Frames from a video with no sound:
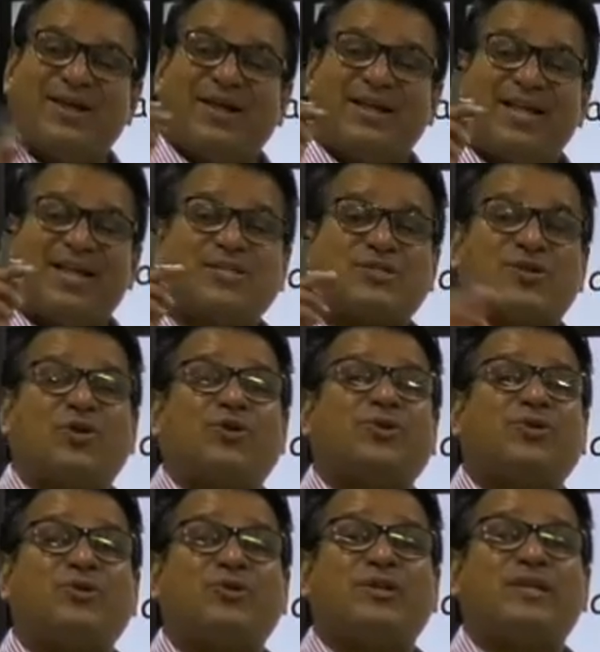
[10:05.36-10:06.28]
Let's go
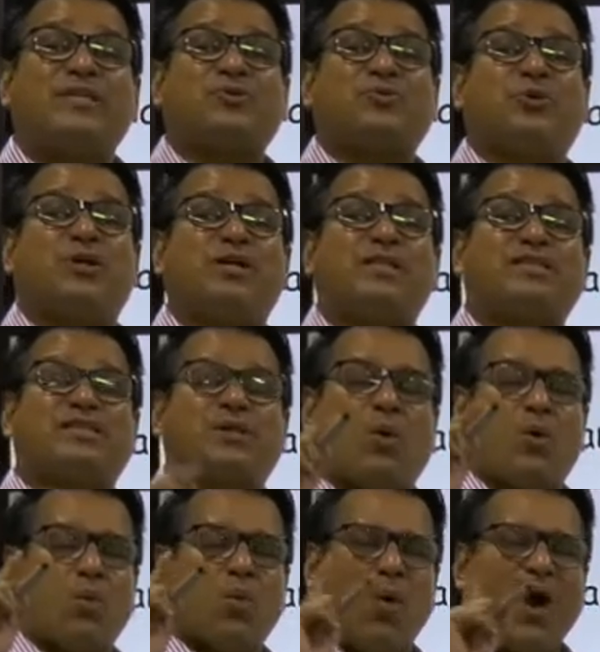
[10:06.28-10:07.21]
through these words
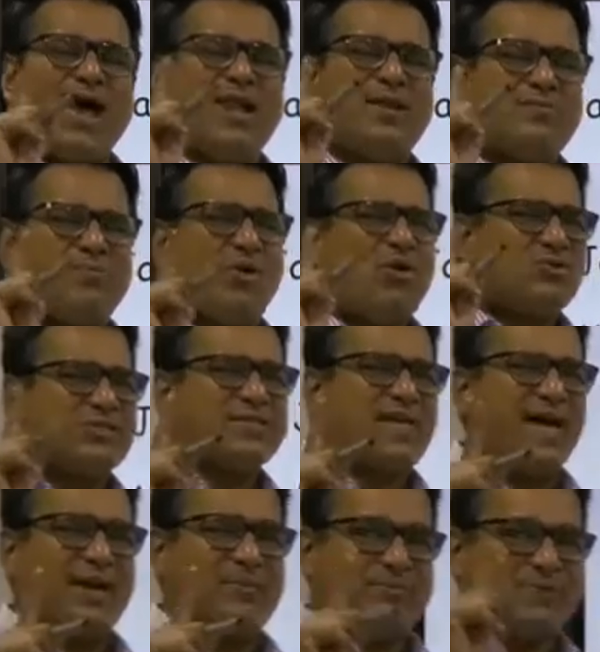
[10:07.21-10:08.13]
one more
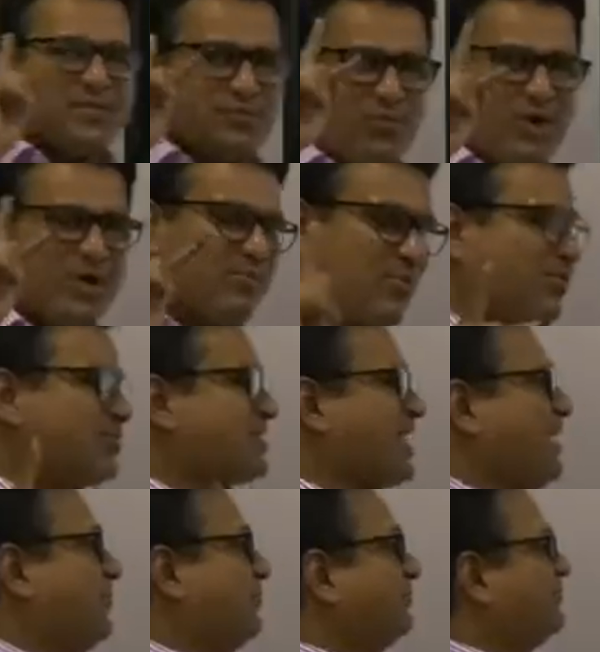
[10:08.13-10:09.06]
time. Just one more
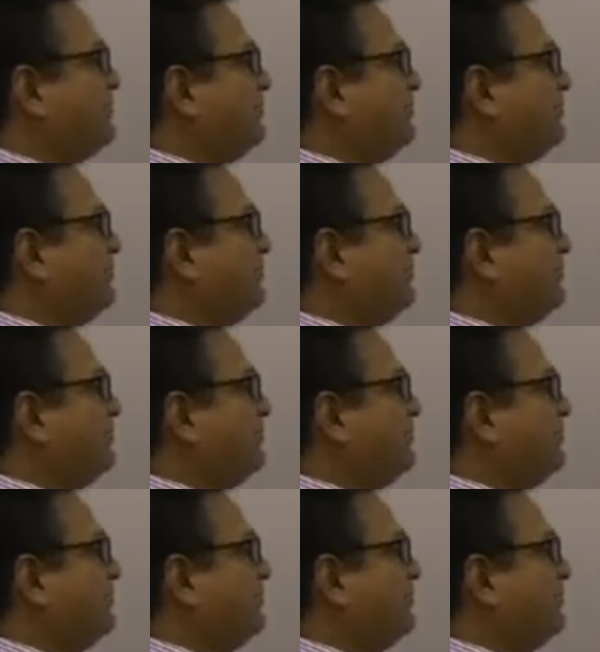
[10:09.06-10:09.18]
time.